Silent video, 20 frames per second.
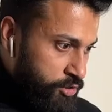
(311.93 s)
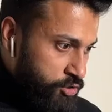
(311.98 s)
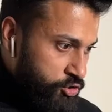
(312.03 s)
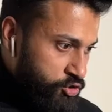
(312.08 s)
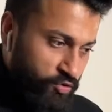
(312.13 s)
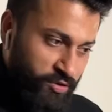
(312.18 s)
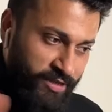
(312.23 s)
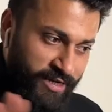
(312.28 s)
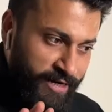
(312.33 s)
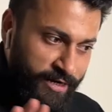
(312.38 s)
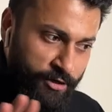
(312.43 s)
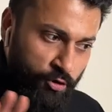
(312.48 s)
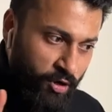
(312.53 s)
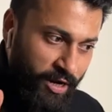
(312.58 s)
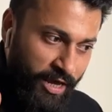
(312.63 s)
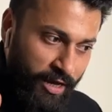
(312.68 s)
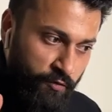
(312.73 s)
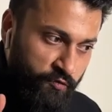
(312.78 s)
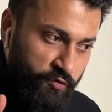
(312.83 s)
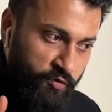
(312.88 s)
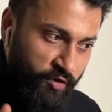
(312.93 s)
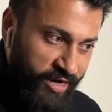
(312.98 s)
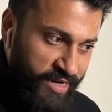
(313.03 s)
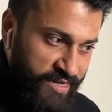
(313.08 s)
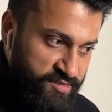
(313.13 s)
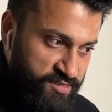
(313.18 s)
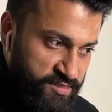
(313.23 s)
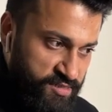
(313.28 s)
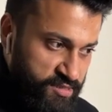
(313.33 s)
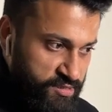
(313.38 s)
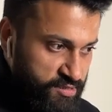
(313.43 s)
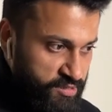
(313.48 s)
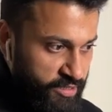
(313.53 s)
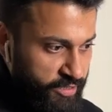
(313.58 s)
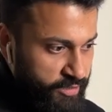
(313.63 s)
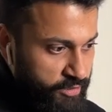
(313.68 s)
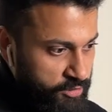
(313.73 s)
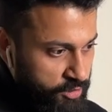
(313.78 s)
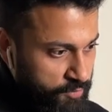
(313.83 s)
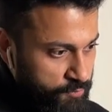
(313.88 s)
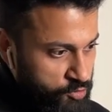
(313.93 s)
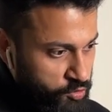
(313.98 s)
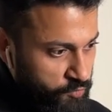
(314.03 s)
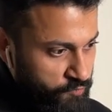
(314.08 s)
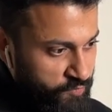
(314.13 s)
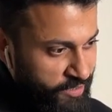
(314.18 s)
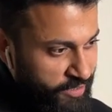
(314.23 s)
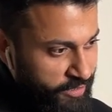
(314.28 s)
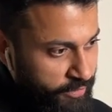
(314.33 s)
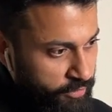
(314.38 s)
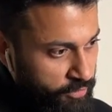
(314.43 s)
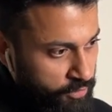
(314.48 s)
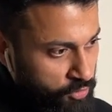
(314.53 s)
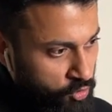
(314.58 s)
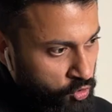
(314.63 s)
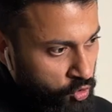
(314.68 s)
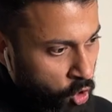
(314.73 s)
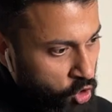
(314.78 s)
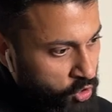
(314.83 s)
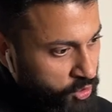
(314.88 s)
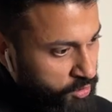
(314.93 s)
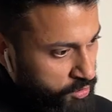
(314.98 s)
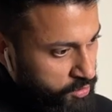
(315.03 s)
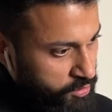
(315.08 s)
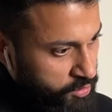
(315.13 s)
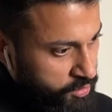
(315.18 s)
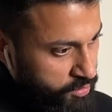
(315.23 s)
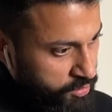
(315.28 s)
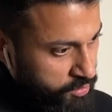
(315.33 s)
So they did not have grace in terms of their conduct